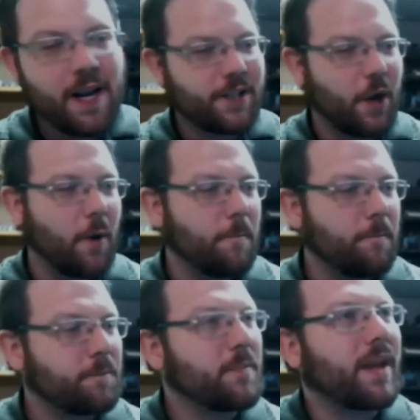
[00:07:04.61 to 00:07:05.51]
So
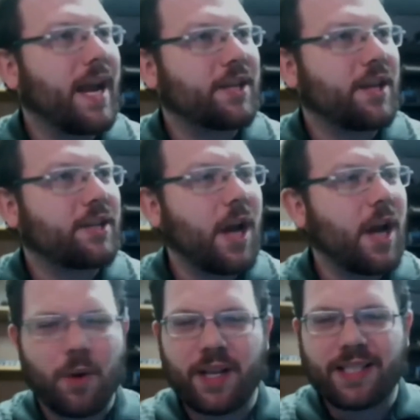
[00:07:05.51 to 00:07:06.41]
it's
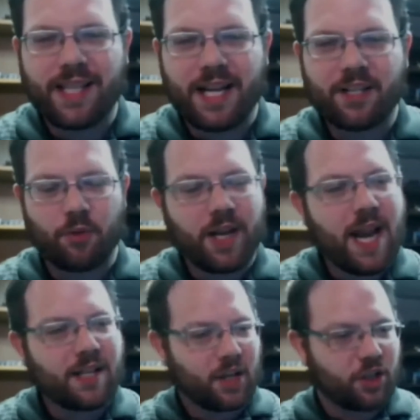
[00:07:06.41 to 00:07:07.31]
not one of these things that really
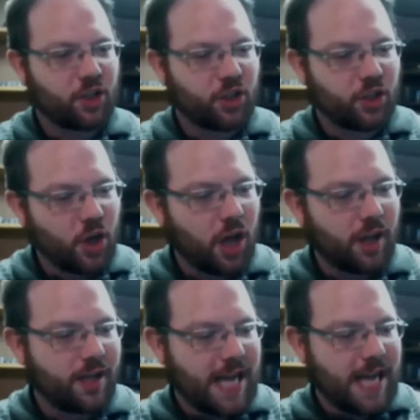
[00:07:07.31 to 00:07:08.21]
has like a
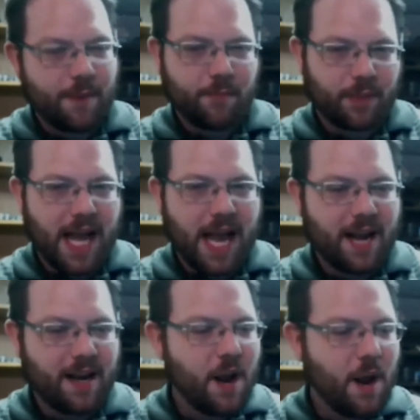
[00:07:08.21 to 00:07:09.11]
solid game
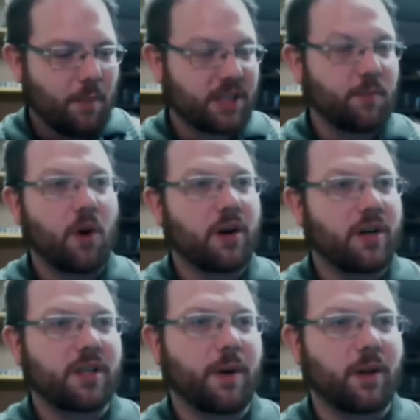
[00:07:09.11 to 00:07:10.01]
plan, but it's more
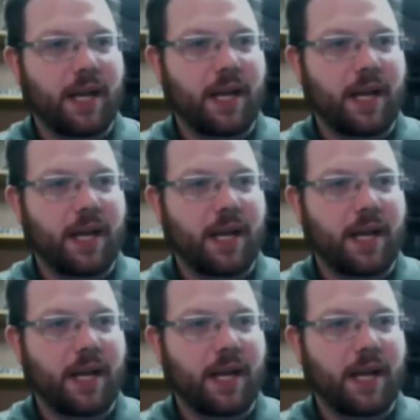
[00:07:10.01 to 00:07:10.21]
just about